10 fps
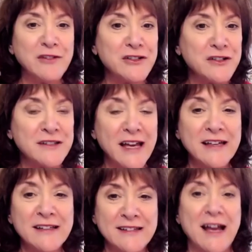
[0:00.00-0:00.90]
to just say,
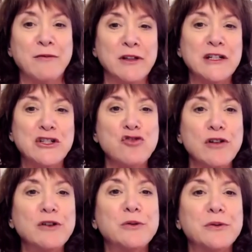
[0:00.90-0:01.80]
is that really
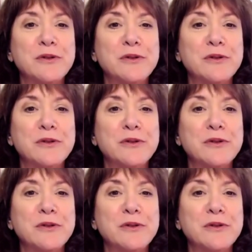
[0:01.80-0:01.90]
true?